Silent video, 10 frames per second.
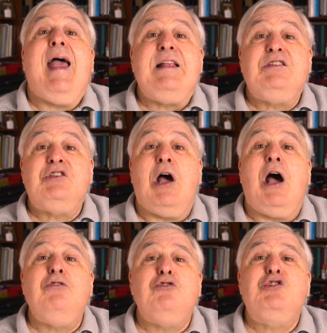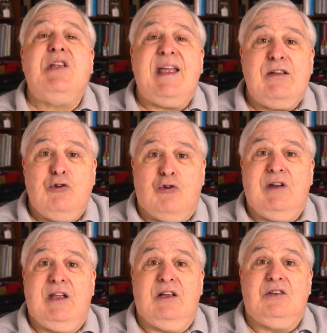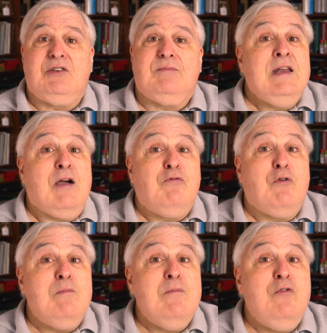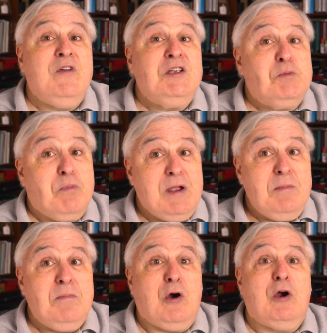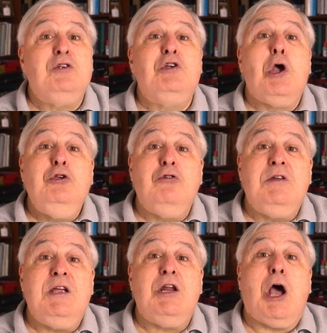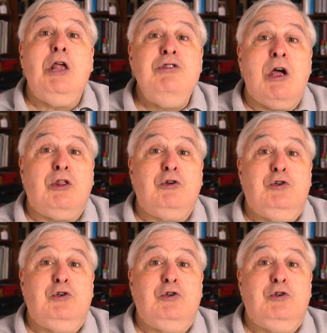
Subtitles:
Hence, understand your needs. Now, for removing spring bars, you'll need another